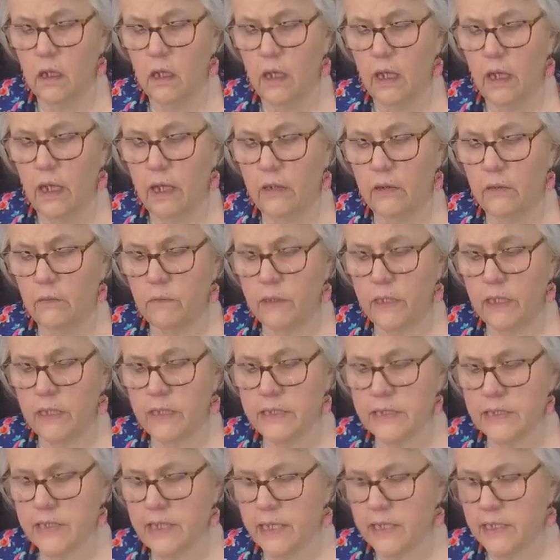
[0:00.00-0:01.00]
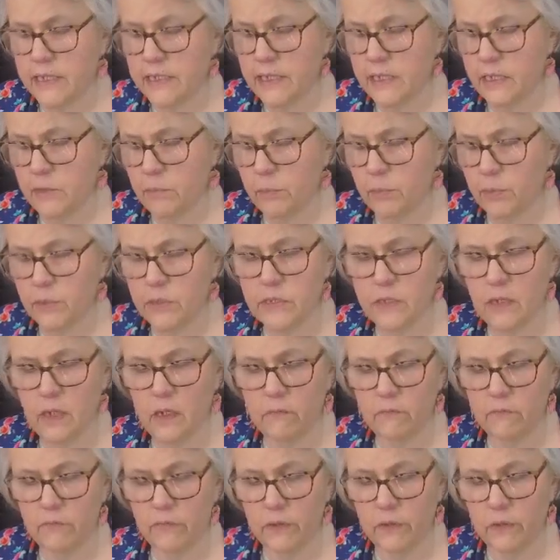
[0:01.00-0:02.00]
I don't guess that tip was
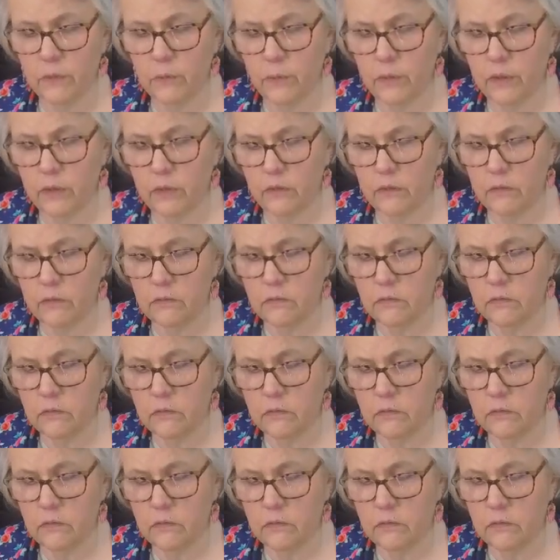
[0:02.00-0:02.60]
on very well.